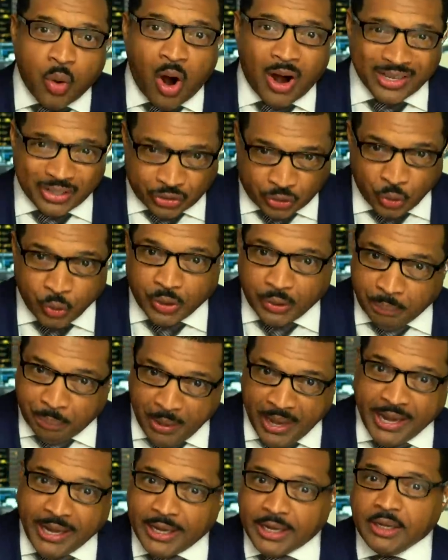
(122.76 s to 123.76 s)
are a student
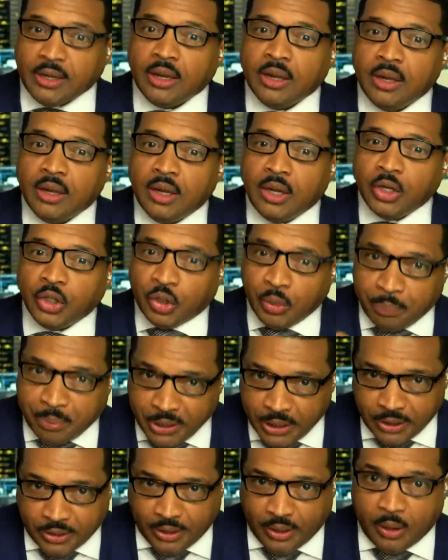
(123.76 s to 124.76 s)
paying to
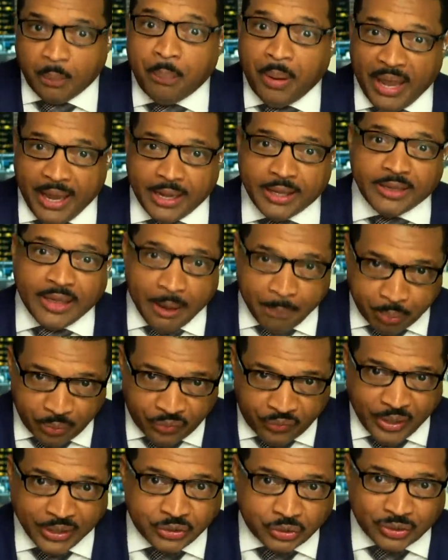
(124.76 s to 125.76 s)
be there, paying that
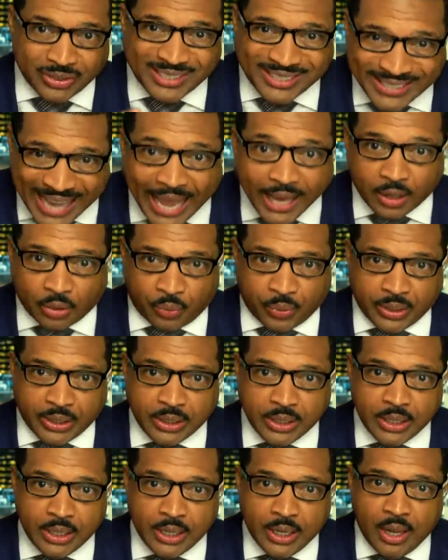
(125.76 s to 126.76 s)
professor's salary.